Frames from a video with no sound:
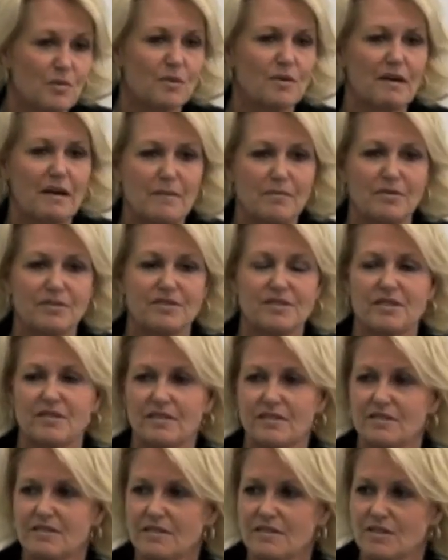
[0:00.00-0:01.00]
we're able
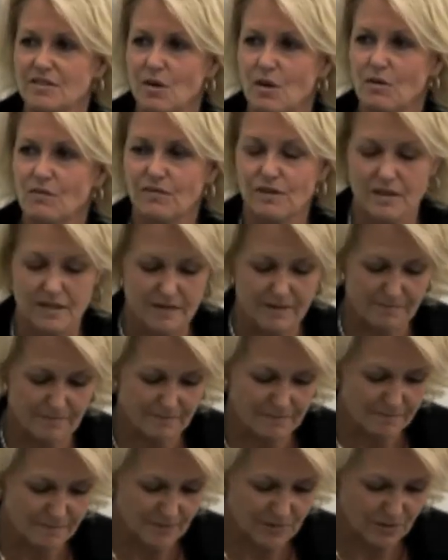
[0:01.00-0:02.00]
to
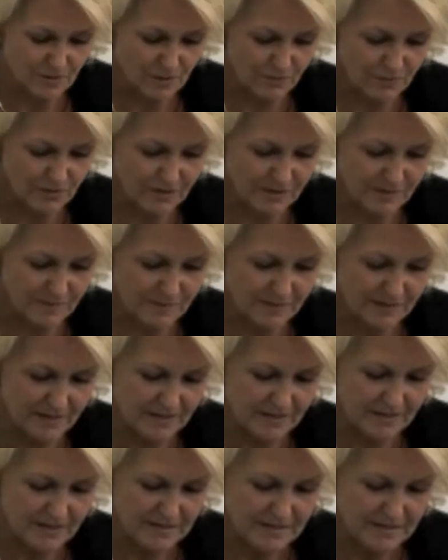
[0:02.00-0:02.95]
overcome that.